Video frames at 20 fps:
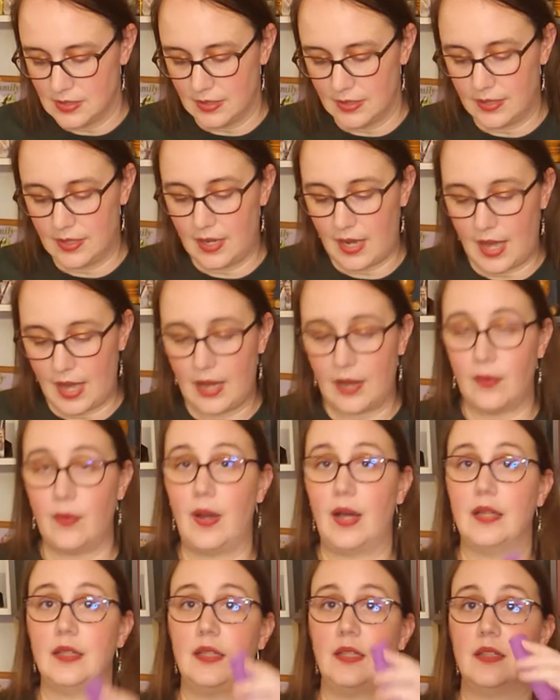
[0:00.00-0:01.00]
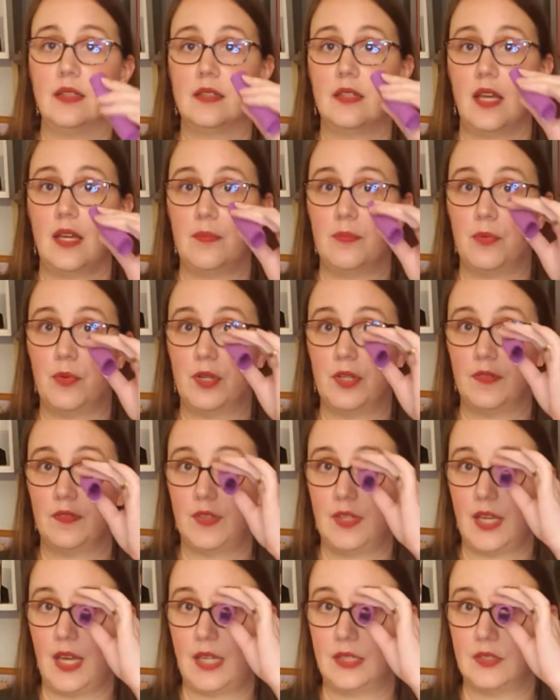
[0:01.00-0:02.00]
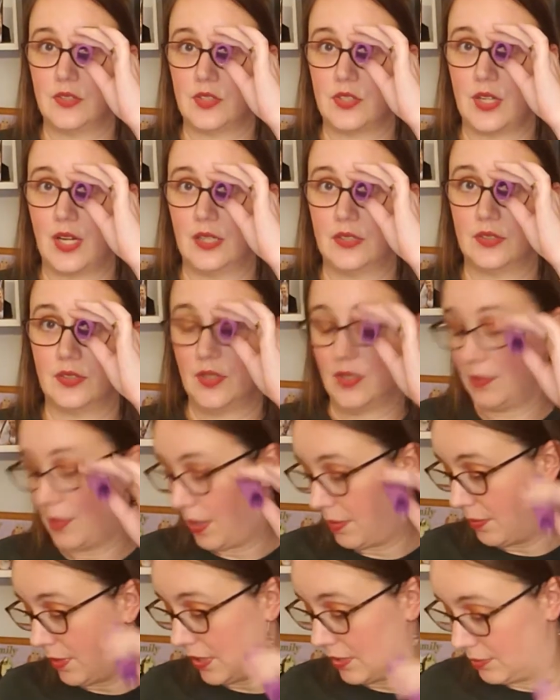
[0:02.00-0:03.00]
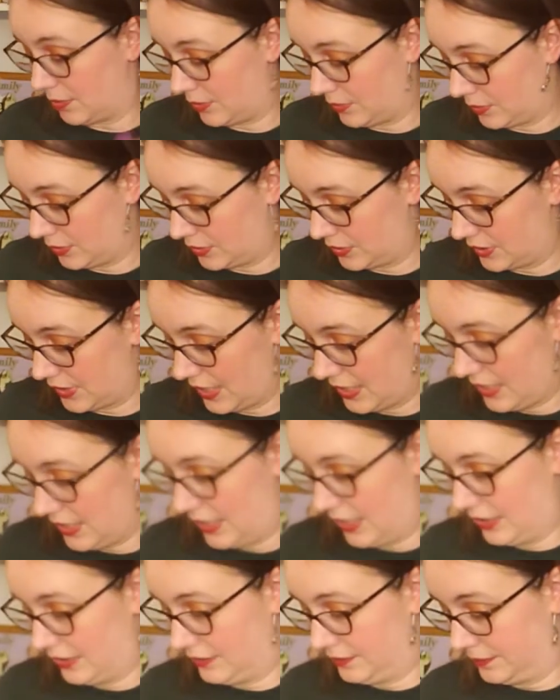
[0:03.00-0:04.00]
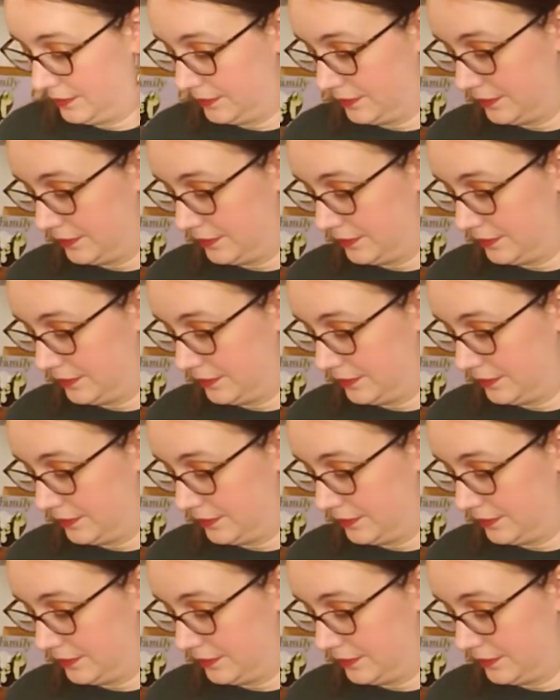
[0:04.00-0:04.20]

Now I need to tape one of the ends shut so that my marble will stay in.